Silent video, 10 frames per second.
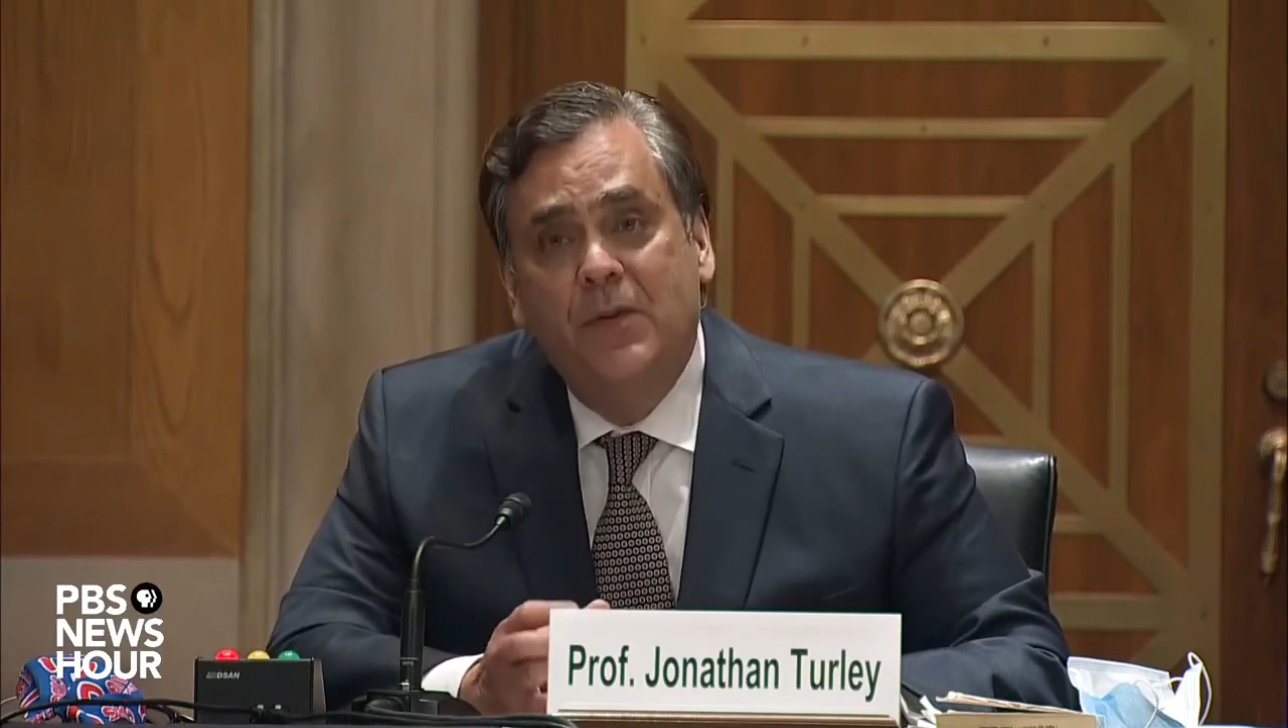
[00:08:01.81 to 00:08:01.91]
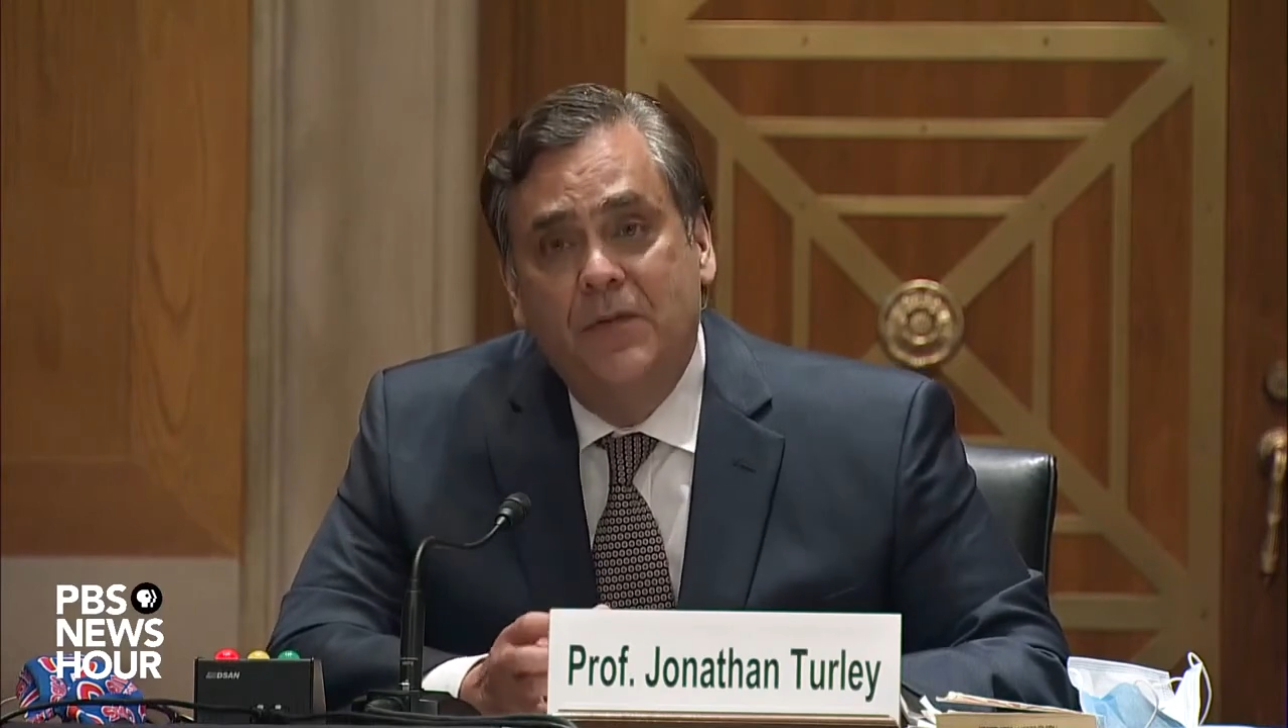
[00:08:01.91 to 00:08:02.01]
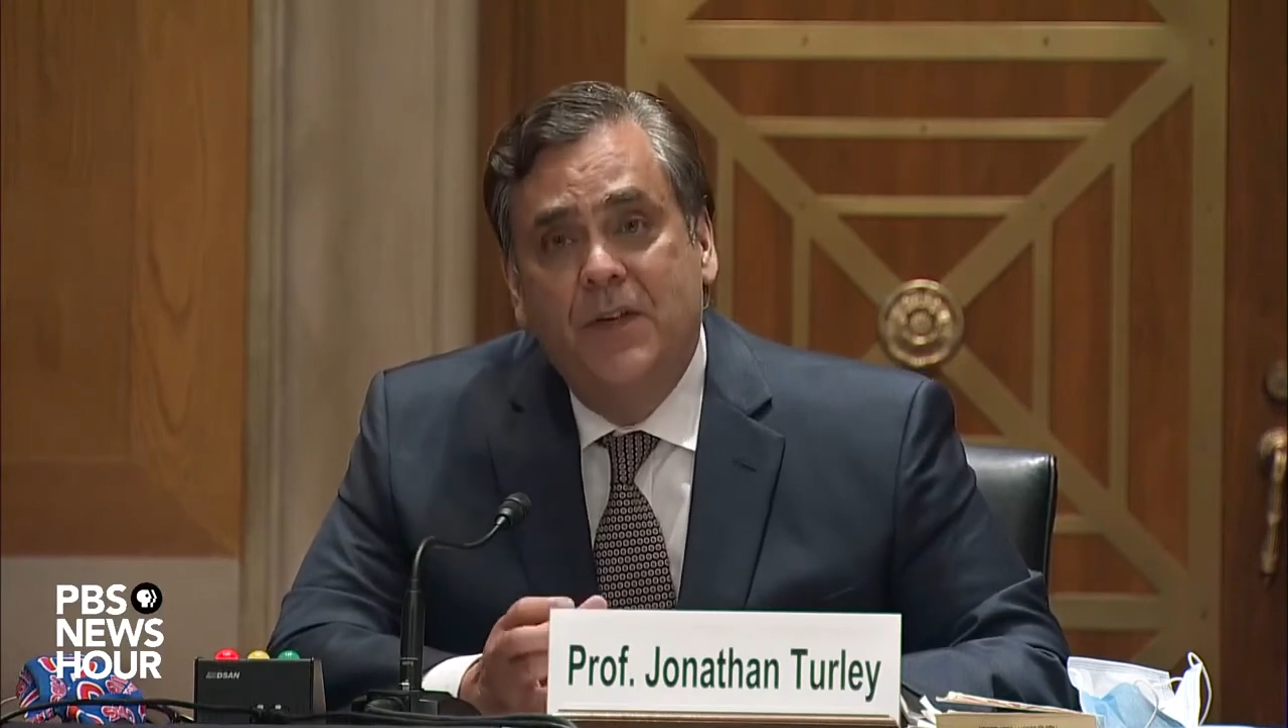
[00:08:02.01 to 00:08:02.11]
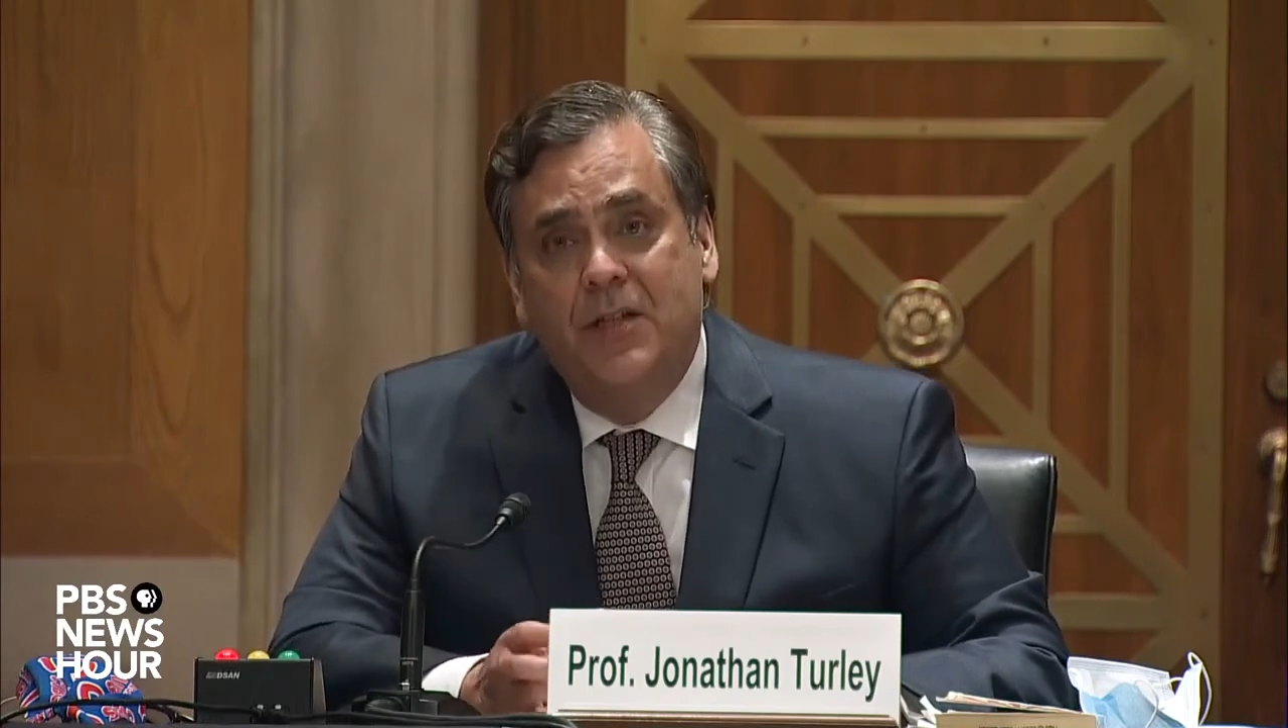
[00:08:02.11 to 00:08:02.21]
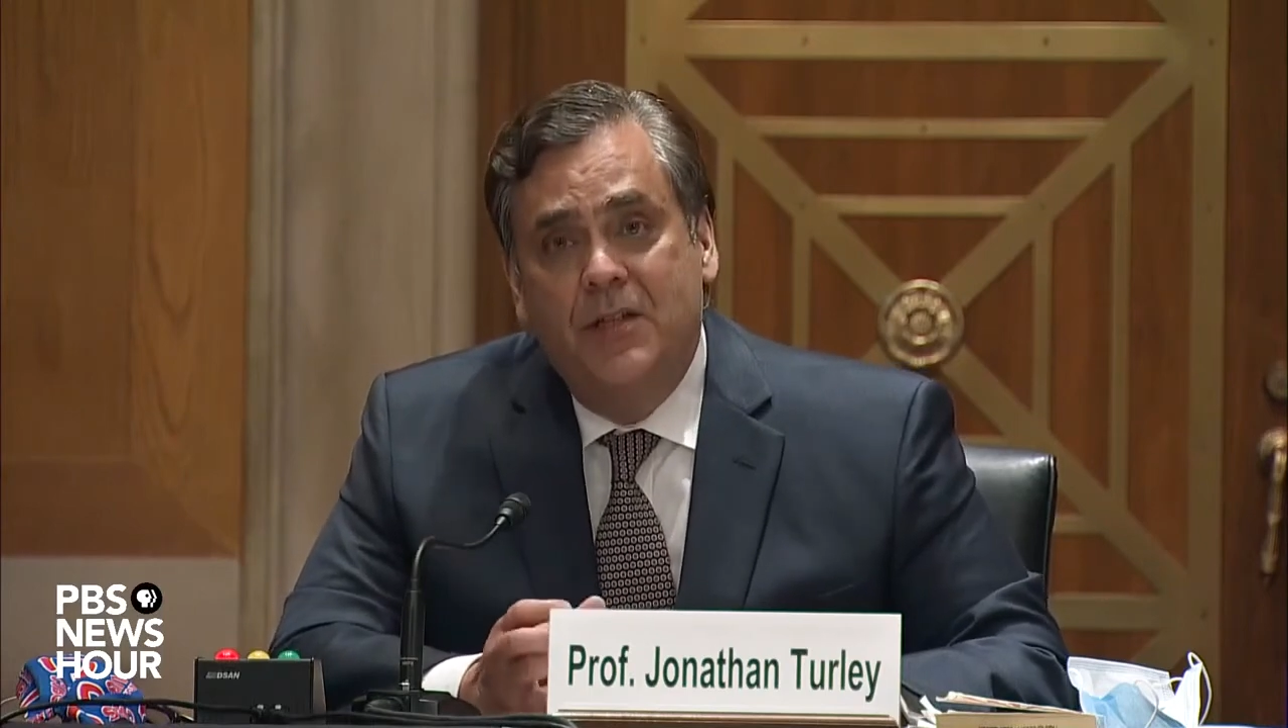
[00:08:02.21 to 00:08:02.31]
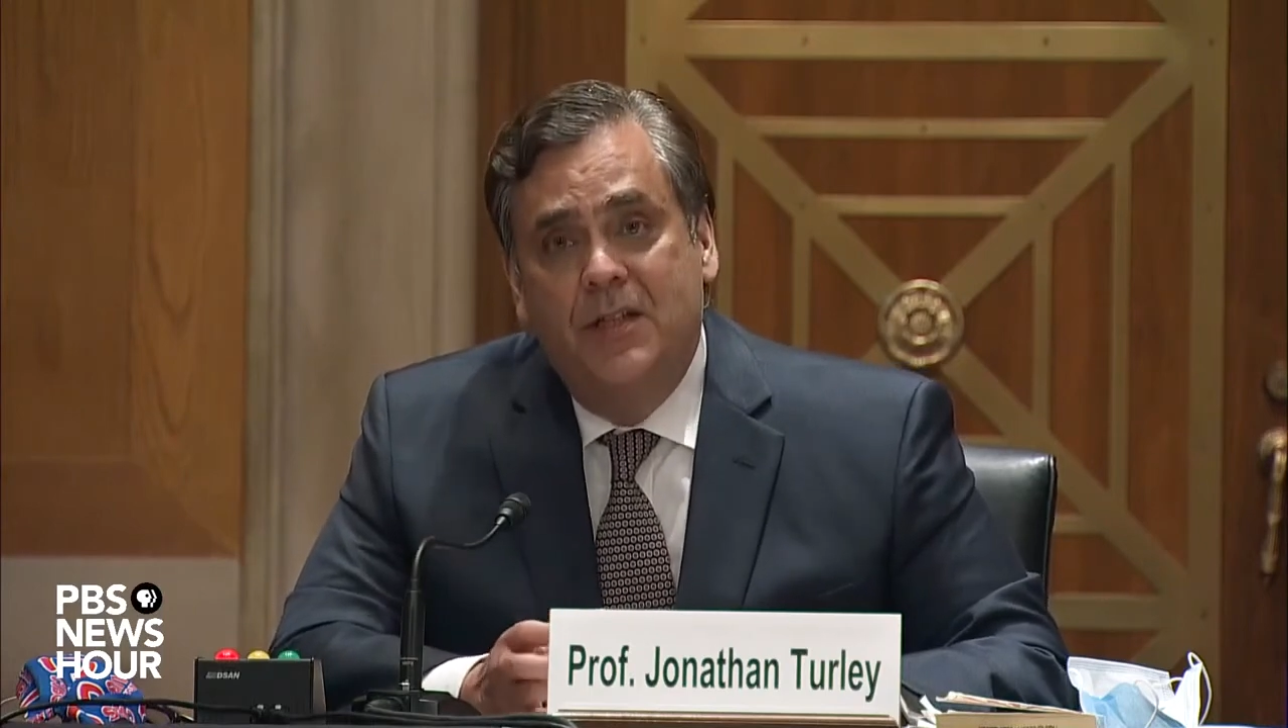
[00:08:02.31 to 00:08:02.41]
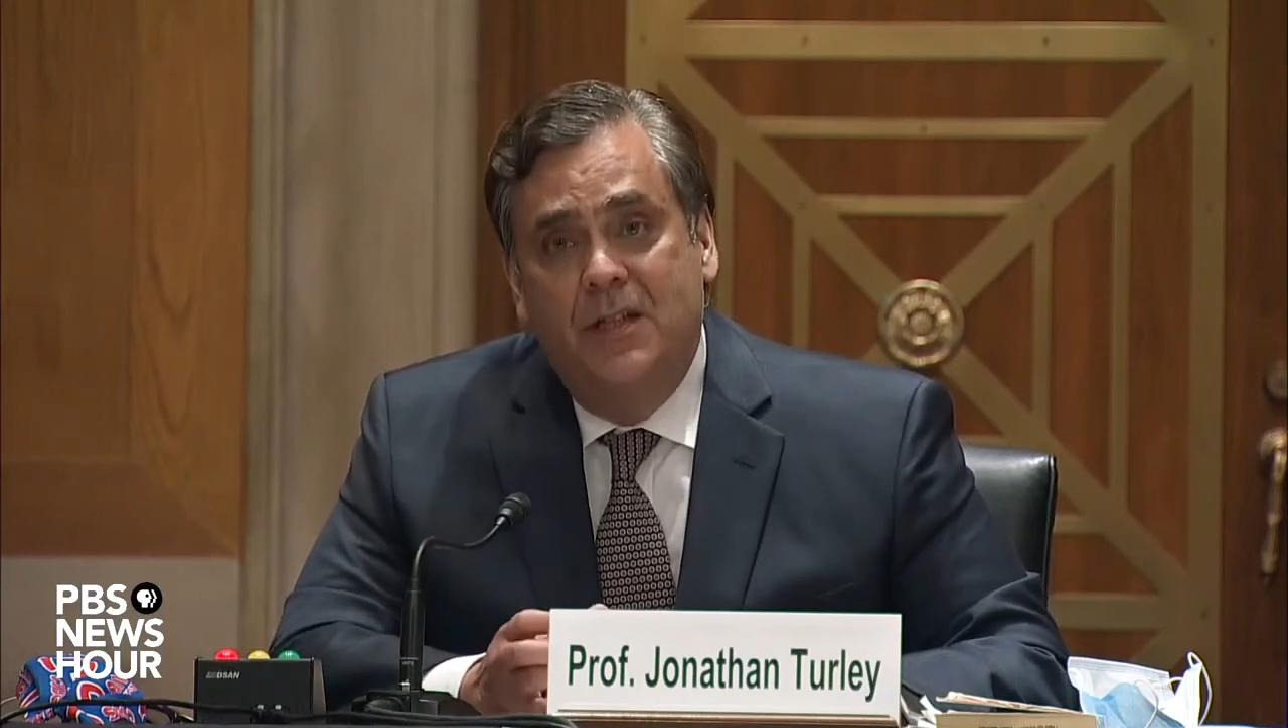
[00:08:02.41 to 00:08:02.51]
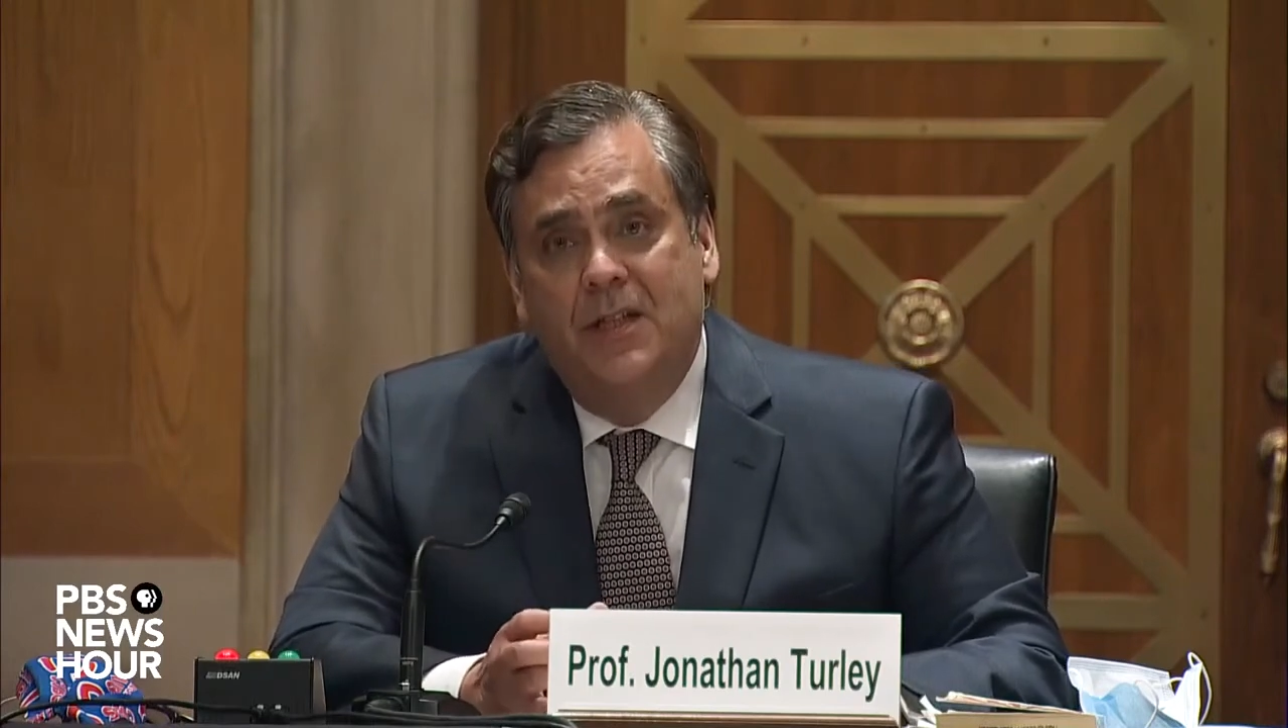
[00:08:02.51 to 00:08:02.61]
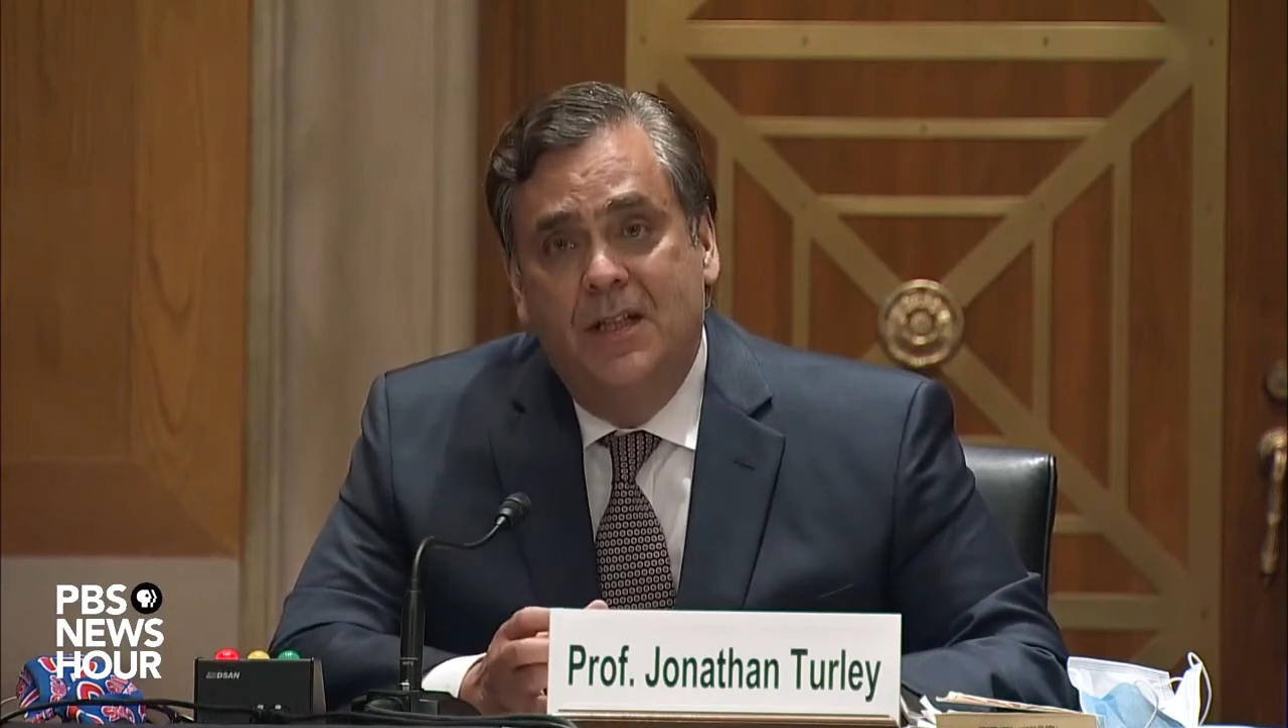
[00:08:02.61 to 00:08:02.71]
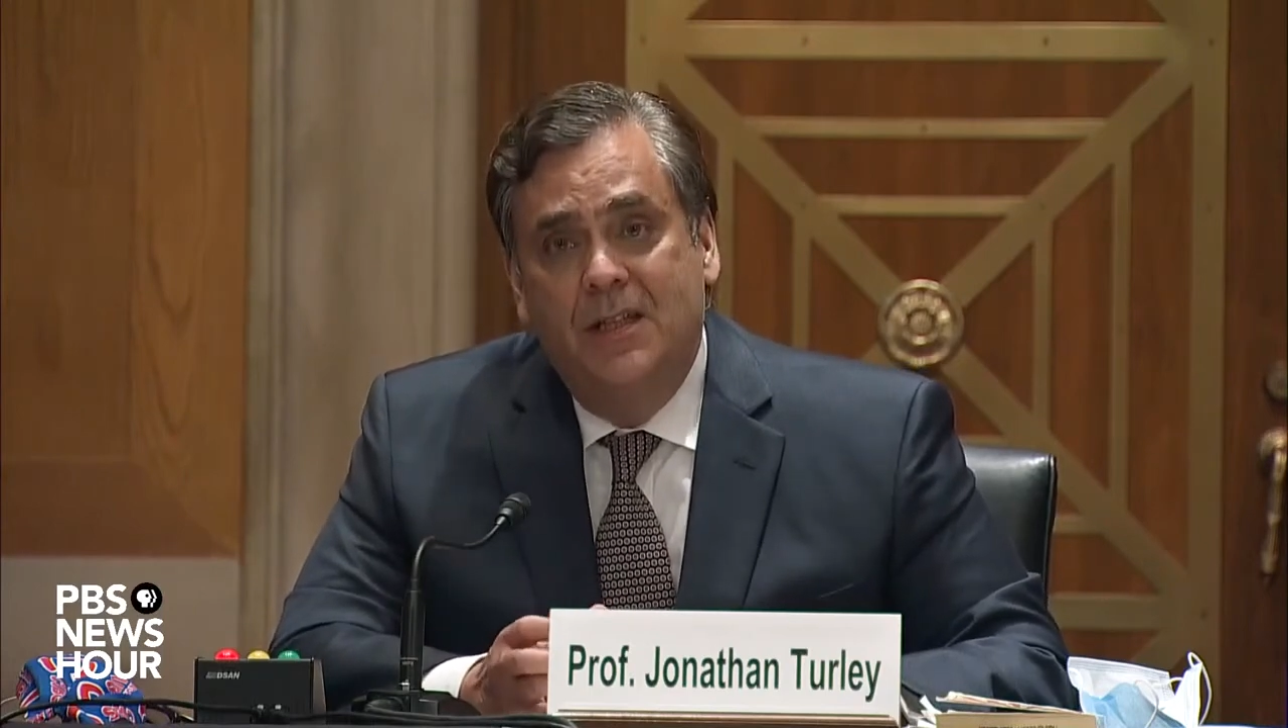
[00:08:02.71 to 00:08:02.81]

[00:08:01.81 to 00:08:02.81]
profession,